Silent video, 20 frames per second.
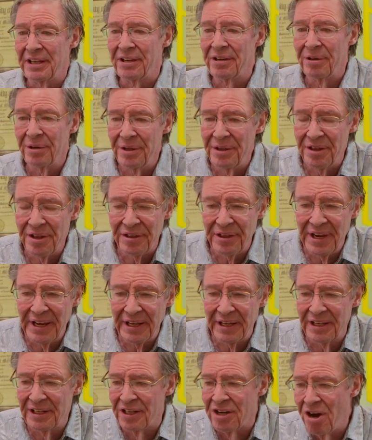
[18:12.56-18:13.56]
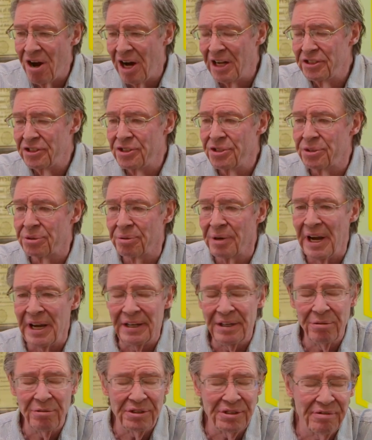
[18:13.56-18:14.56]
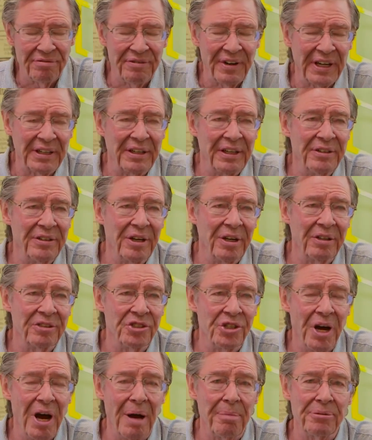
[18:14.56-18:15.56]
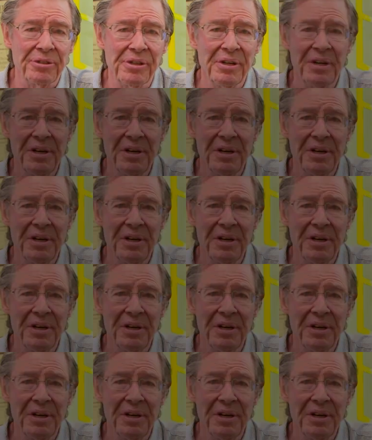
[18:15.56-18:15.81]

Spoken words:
couldn't think and concentrate, and it was affecting their jobs.